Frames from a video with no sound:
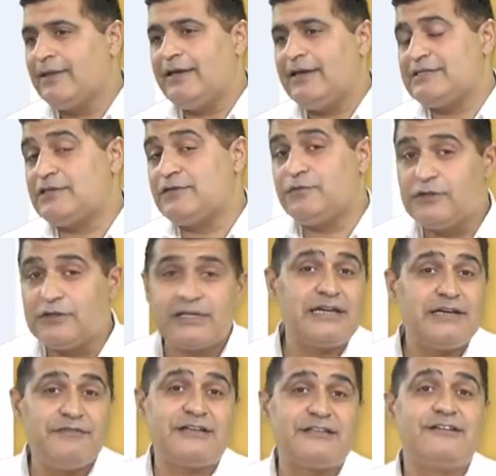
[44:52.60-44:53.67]

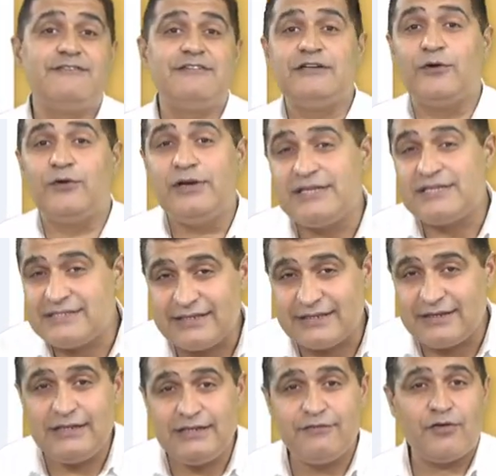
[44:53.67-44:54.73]

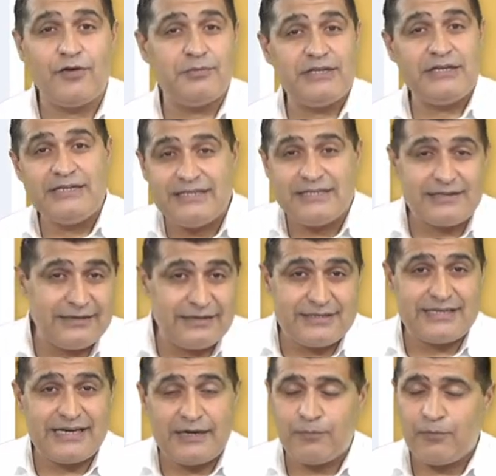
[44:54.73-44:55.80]
holistically from the integrated
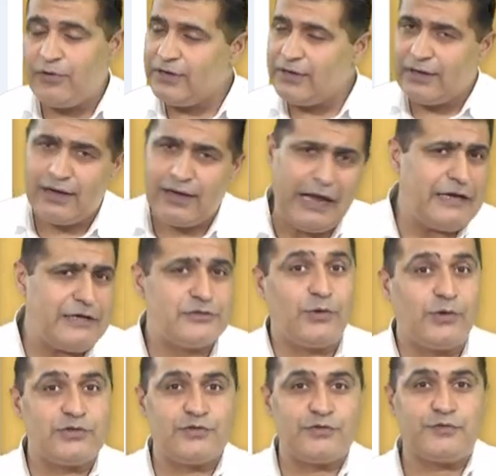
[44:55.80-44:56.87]
standpoint, and so on
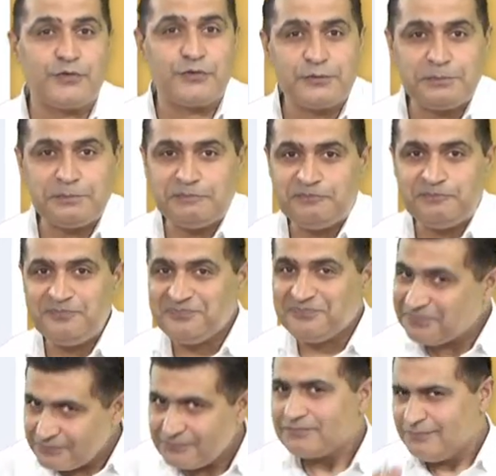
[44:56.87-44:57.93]
and so forth.
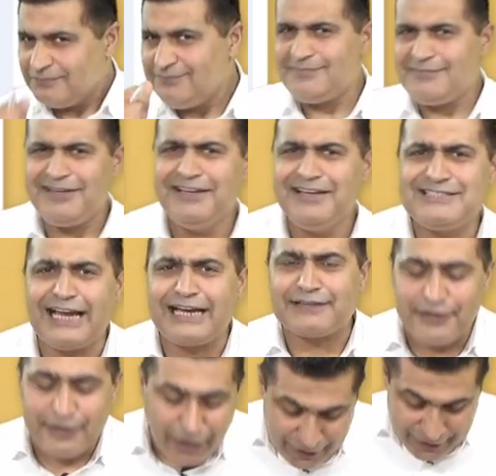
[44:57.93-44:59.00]
Is that
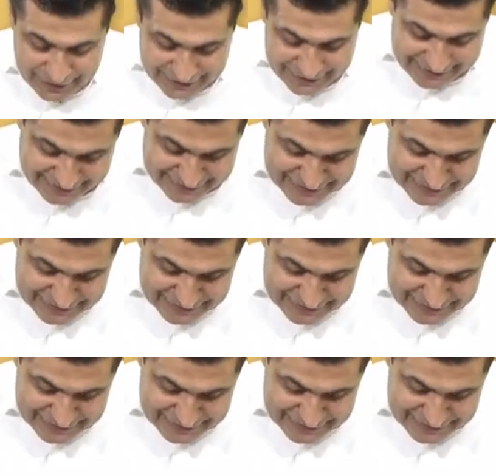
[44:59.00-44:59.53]
clear? Yes,